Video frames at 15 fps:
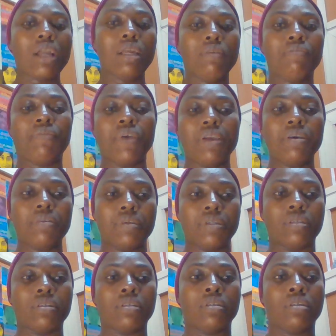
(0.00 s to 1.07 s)

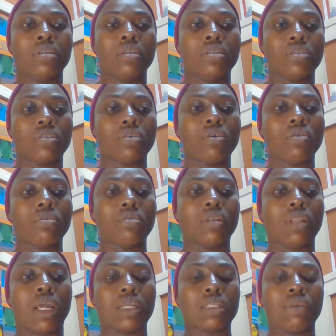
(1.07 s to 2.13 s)
vary. So
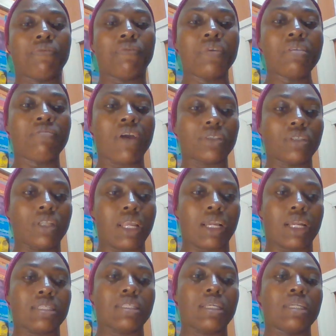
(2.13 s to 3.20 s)
like the free version, like
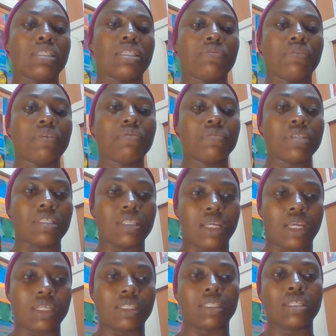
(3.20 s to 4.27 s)
I said, is 50
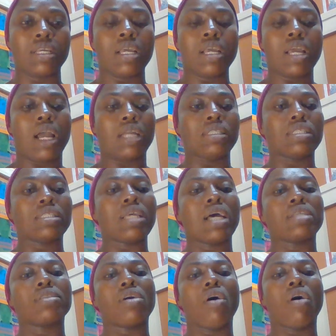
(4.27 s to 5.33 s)
tests, and it
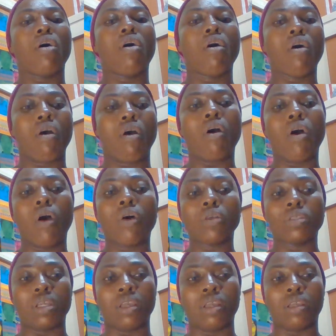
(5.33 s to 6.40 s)
has
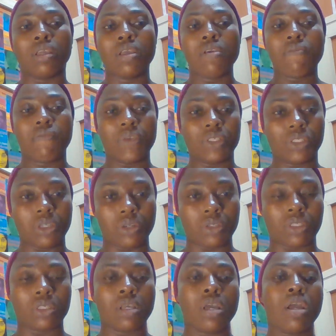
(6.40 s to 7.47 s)
all the
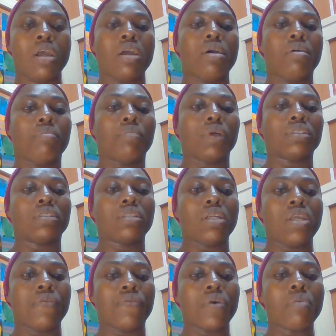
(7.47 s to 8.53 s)
features. But
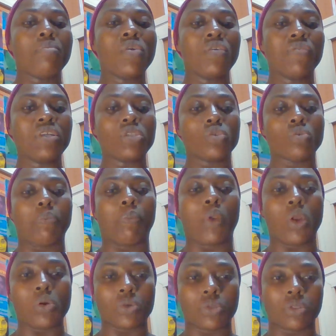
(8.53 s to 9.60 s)
if you're moving to
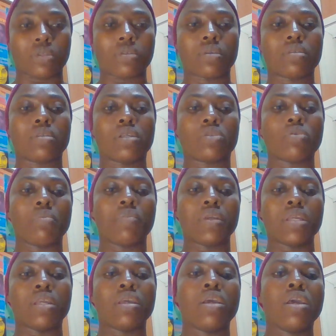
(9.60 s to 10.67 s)
plus, it will
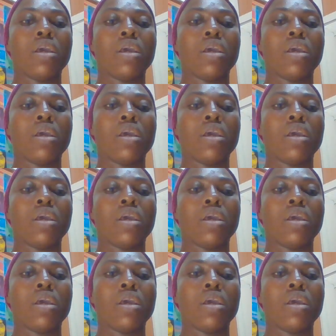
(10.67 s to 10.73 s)
be